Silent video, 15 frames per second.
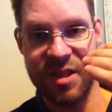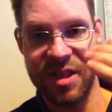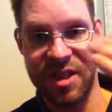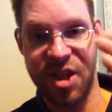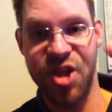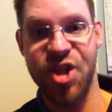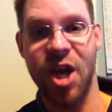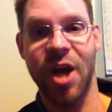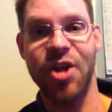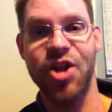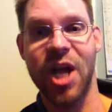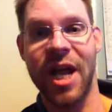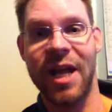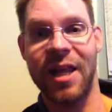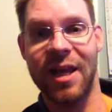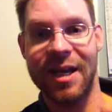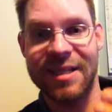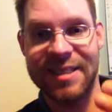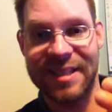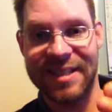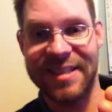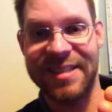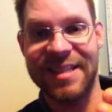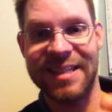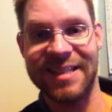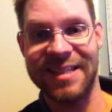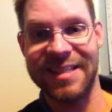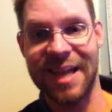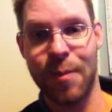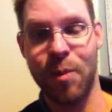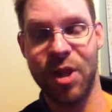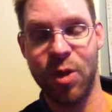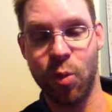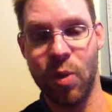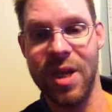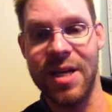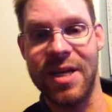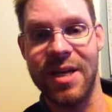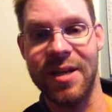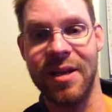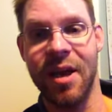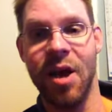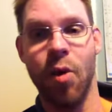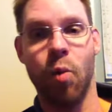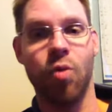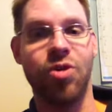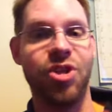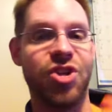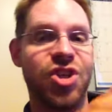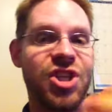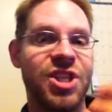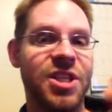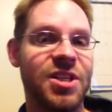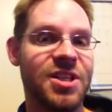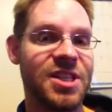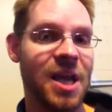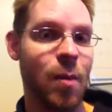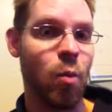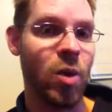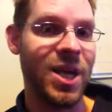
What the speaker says: did the judge analyze it and see it the same way that we did? Did she see the same